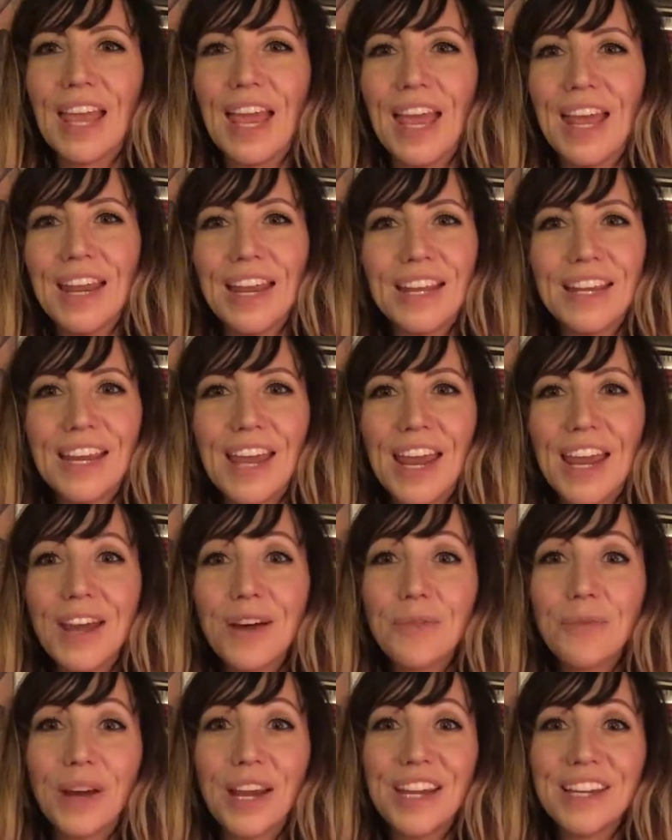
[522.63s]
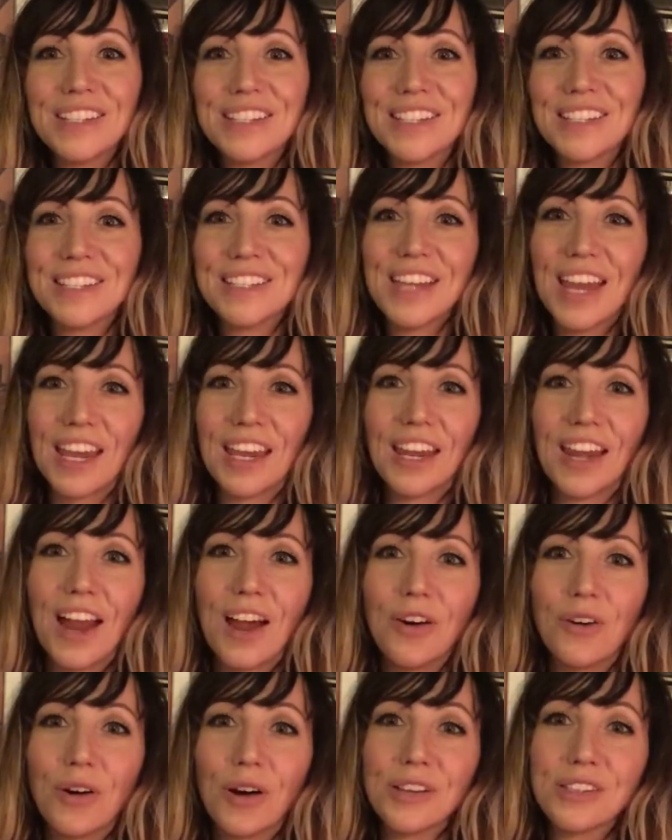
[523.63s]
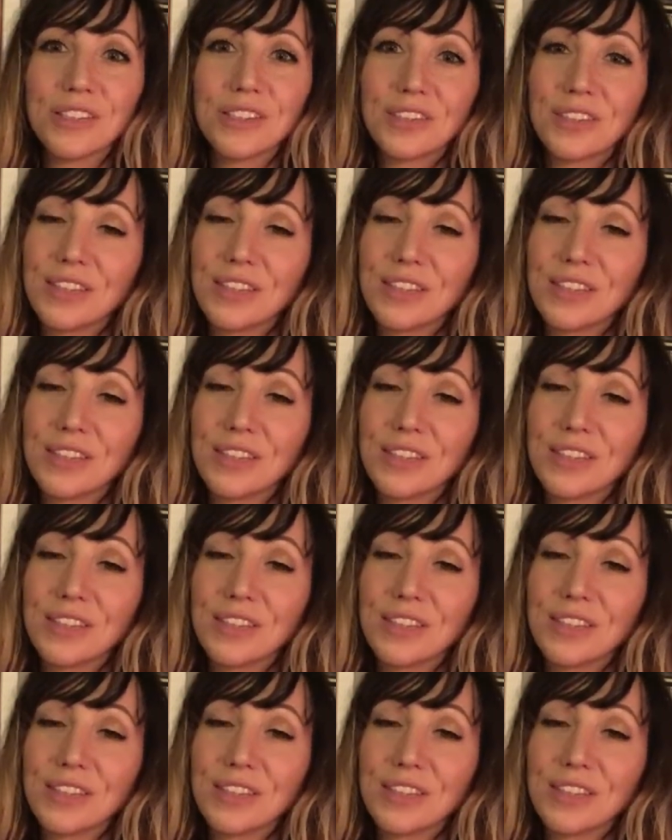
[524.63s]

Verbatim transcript: And I can't wait to take it out.